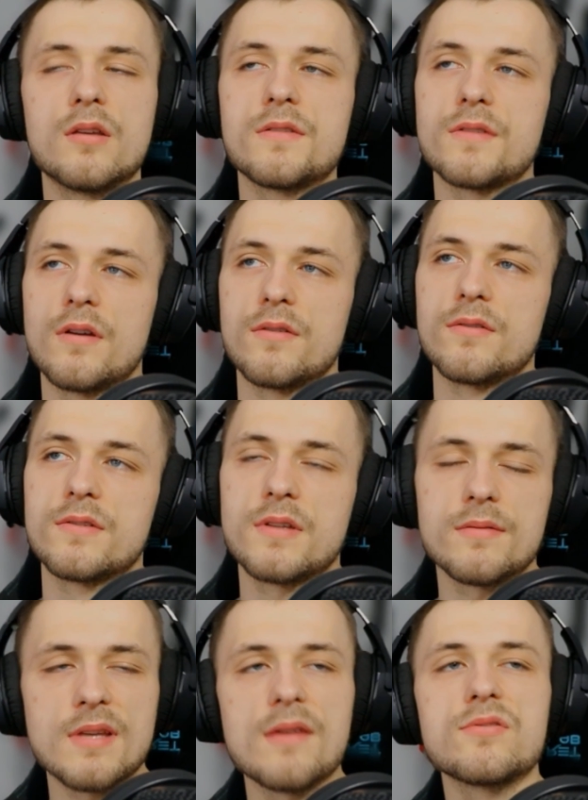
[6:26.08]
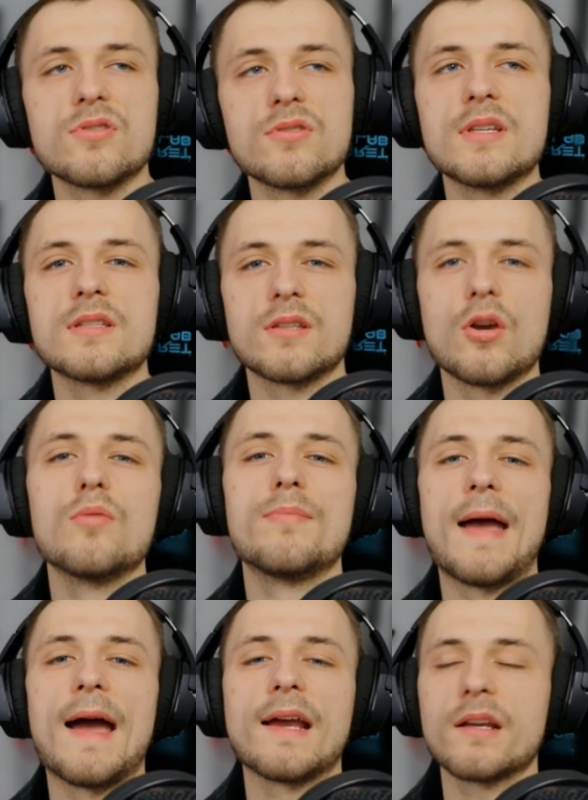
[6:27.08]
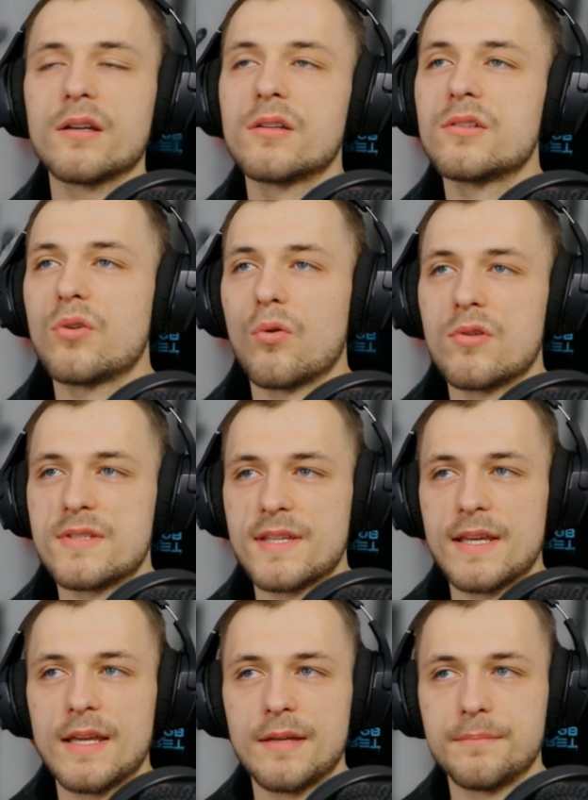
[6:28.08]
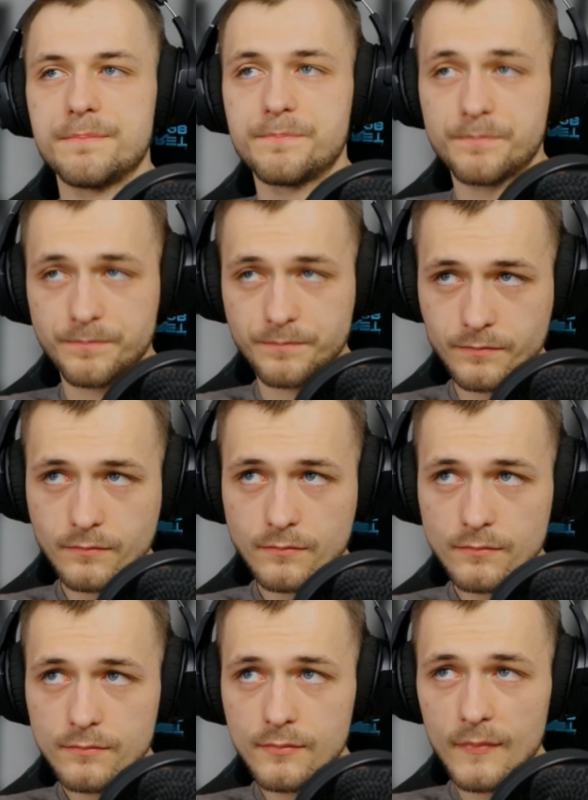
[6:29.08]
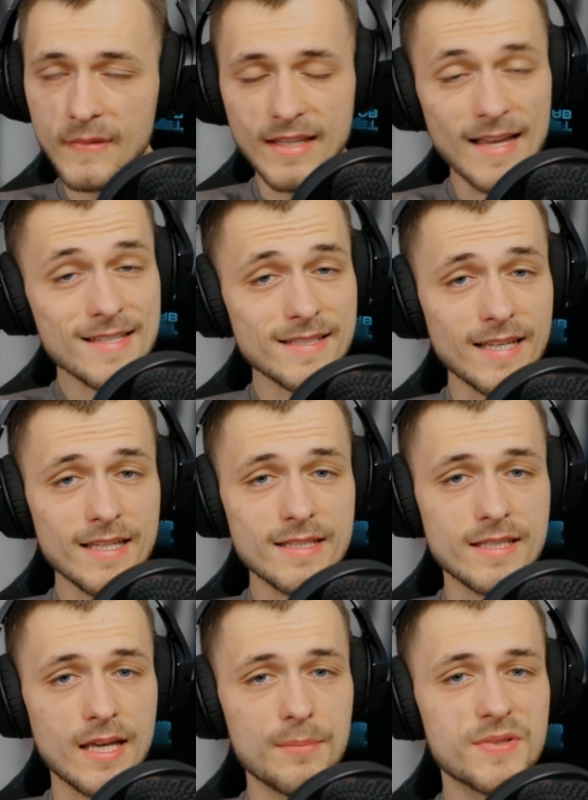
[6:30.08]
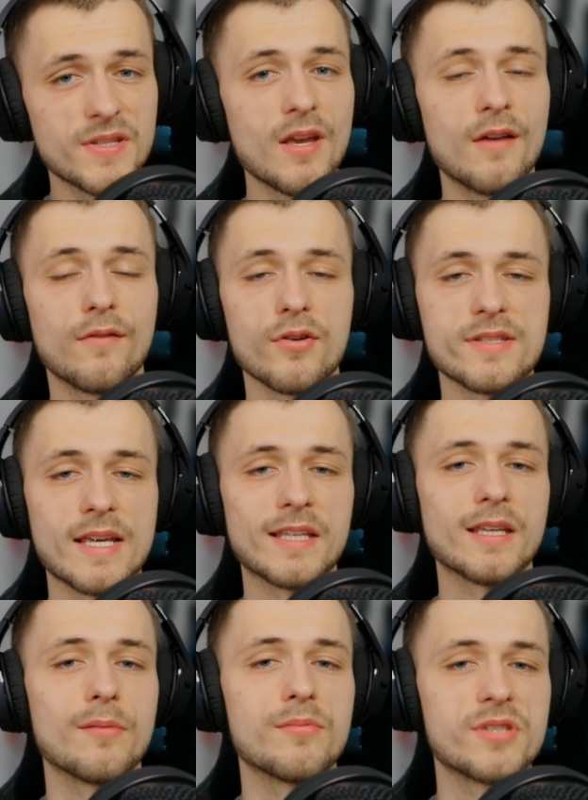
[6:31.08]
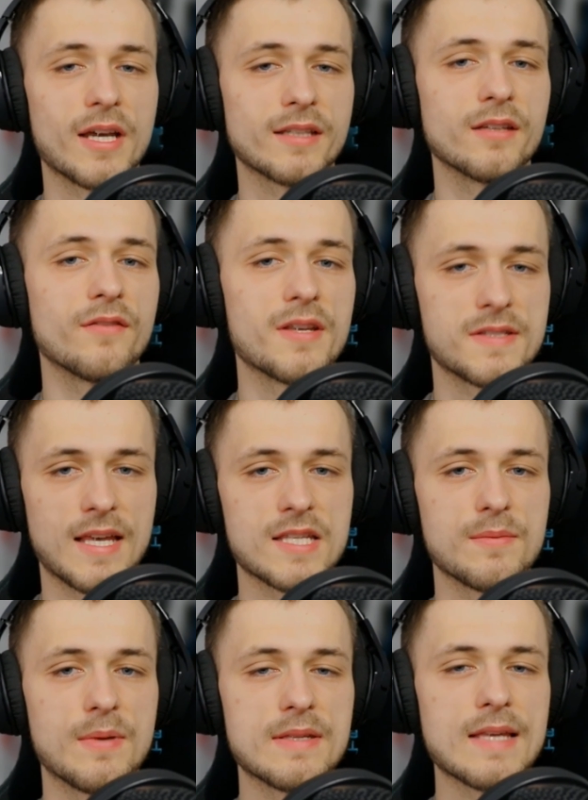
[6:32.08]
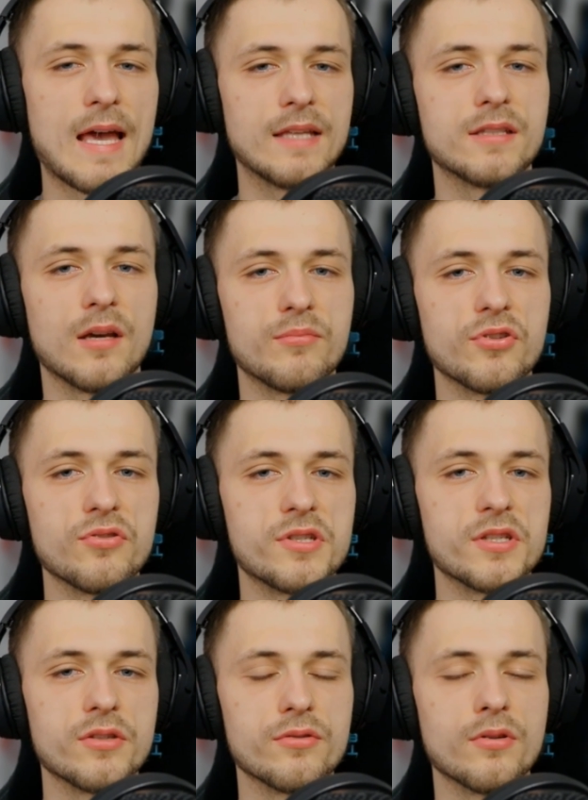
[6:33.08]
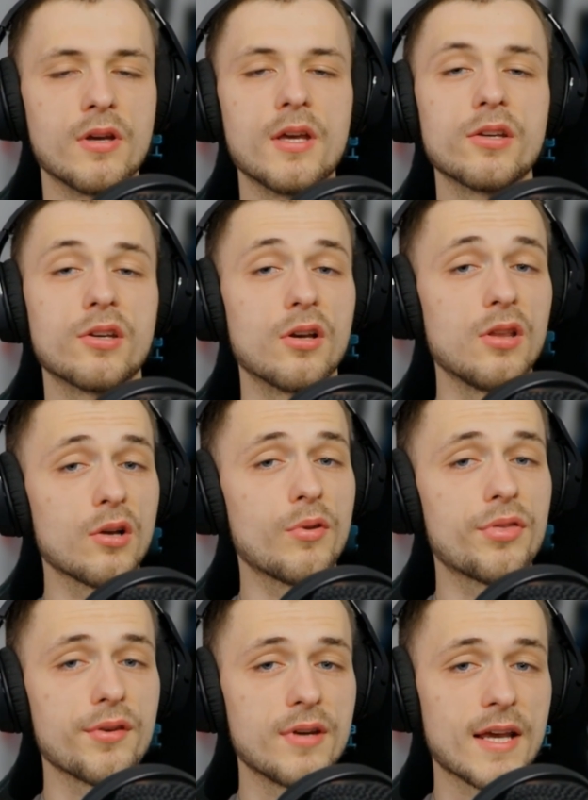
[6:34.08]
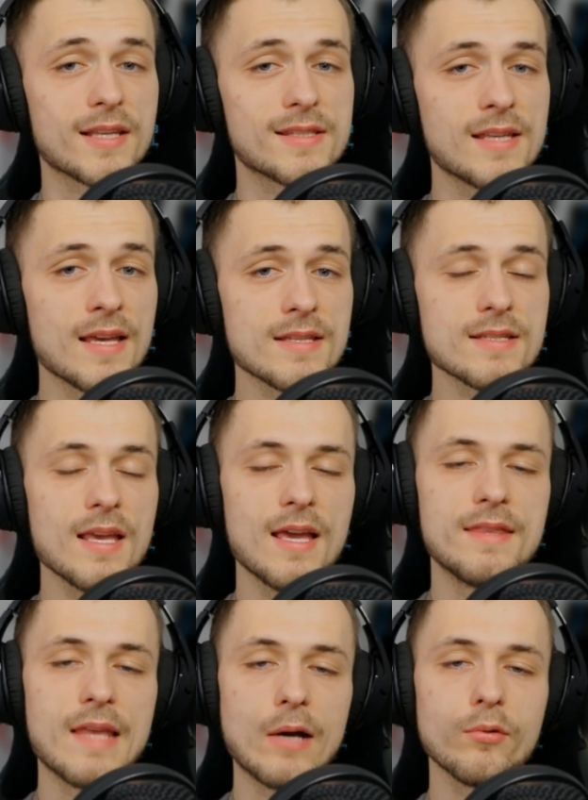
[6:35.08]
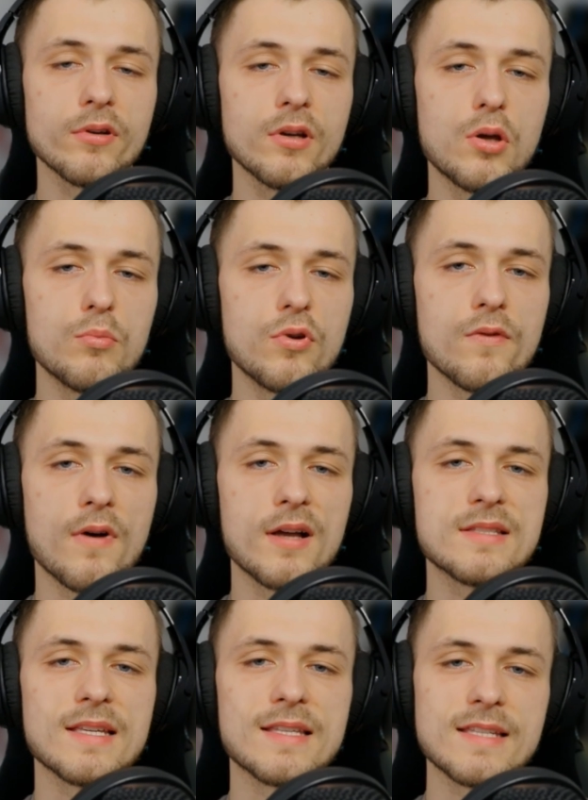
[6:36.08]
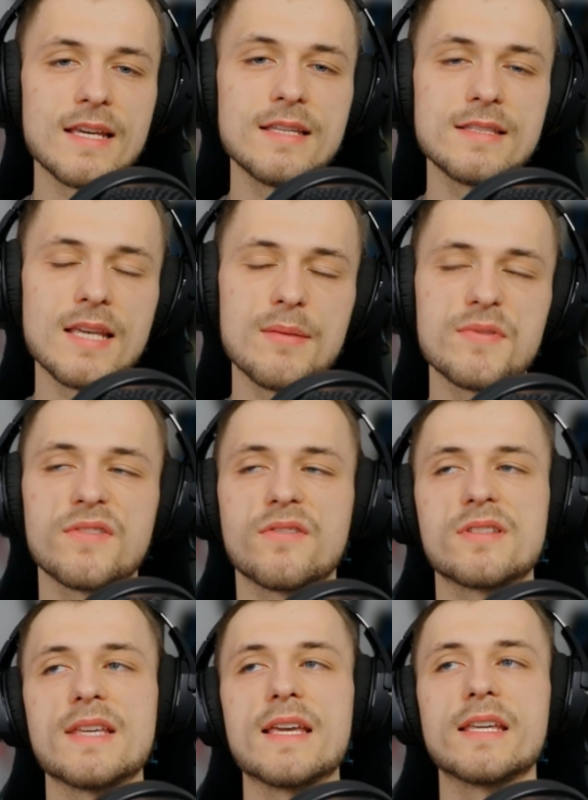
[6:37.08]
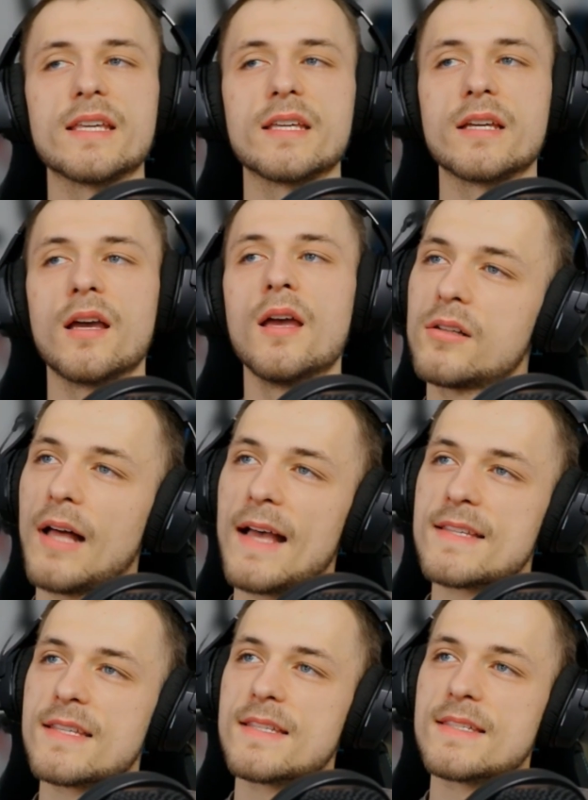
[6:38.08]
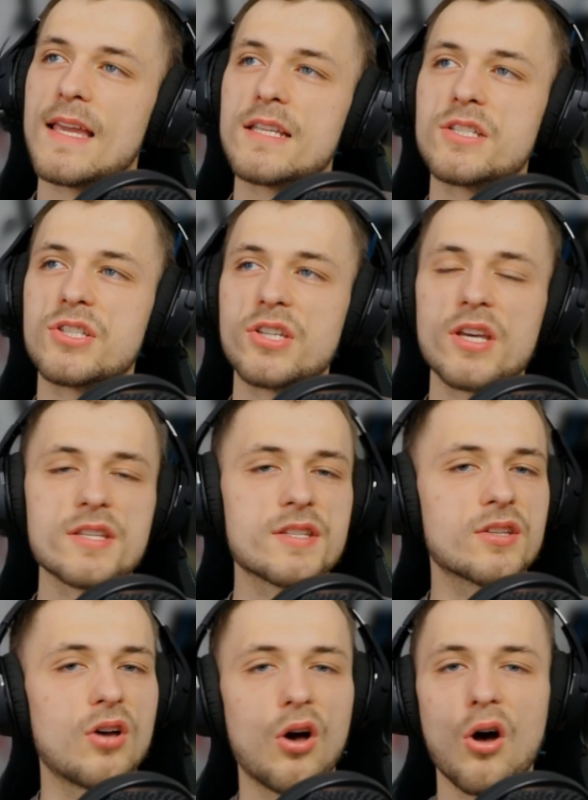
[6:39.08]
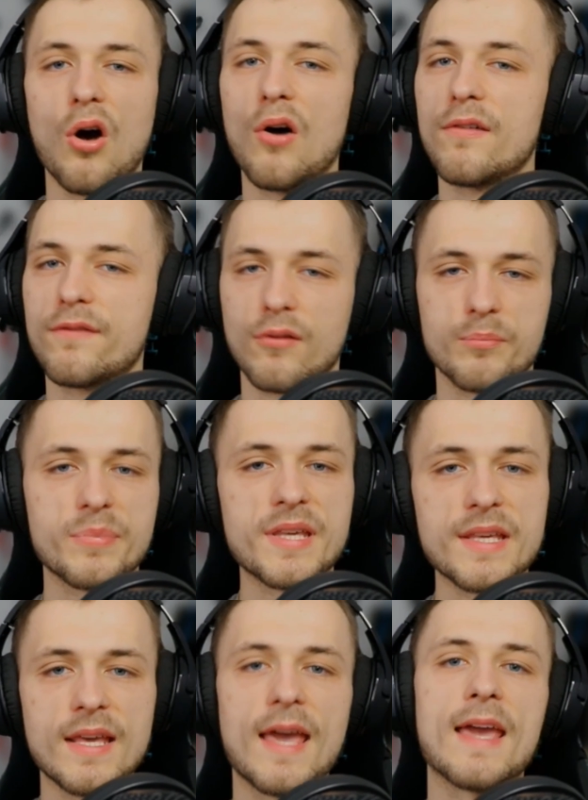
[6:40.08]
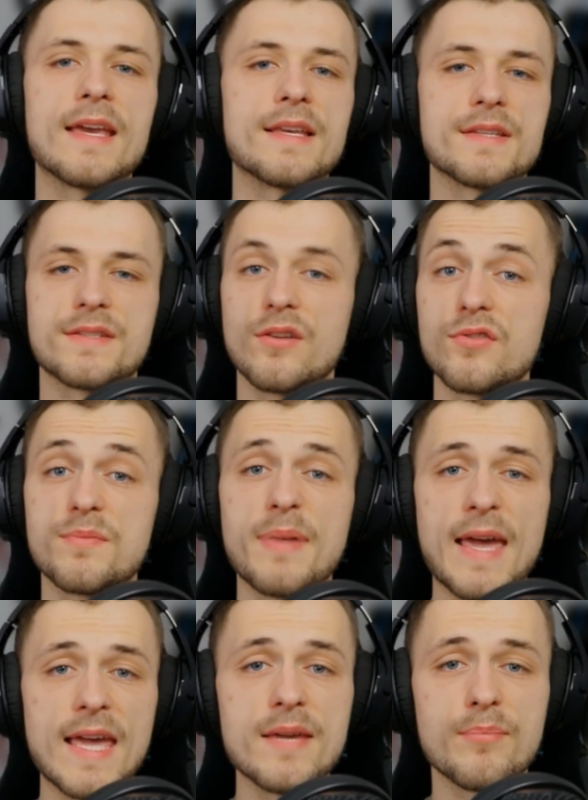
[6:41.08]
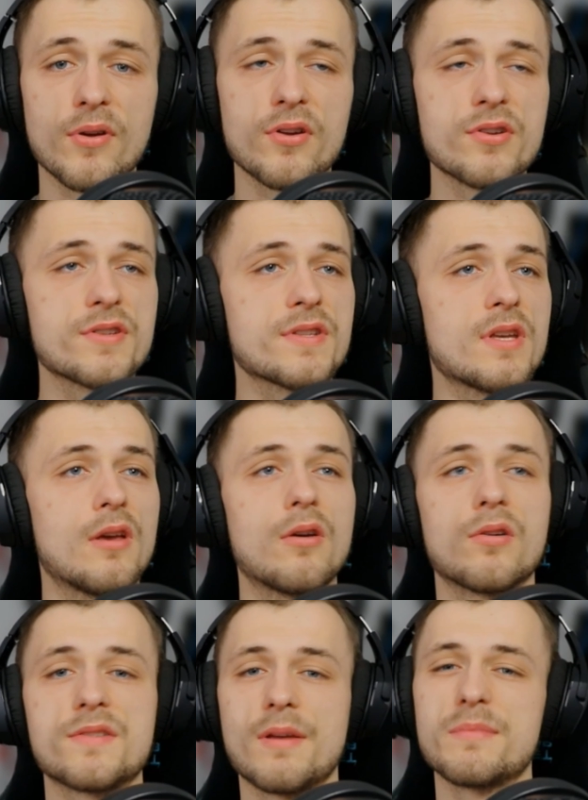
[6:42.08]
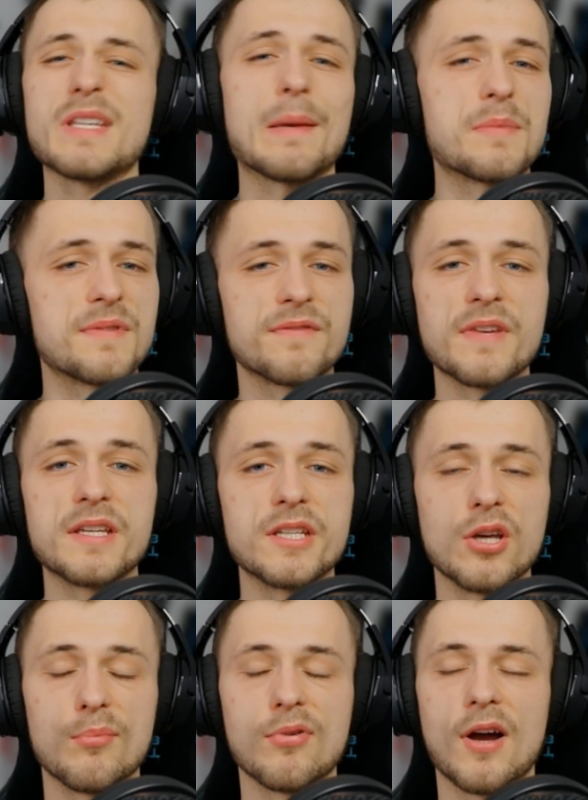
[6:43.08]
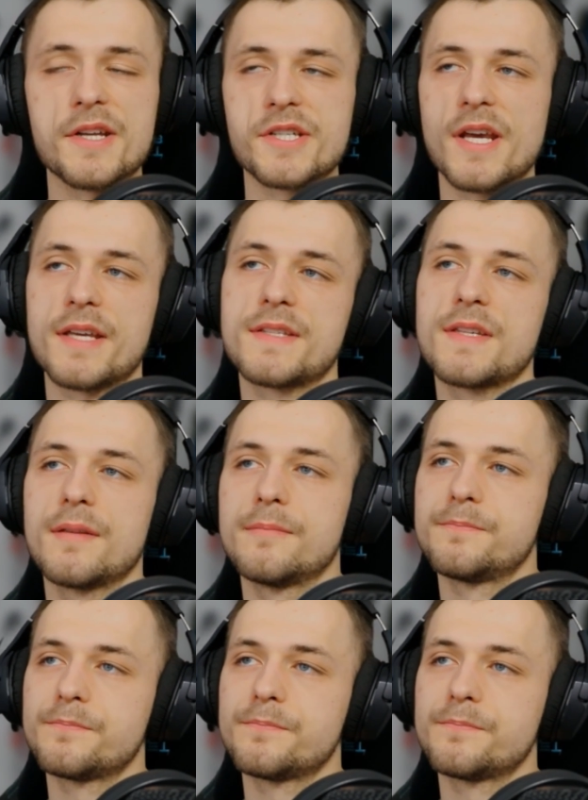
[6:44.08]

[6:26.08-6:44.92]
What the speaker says: So sometimes you need to go back towards the end. That's 10 tips for taking objective assessments at WGU. Good luck with your next test. Now we're going to move on to 10 tips for taking classes that just call for PAs, those papers, sometimes video projects.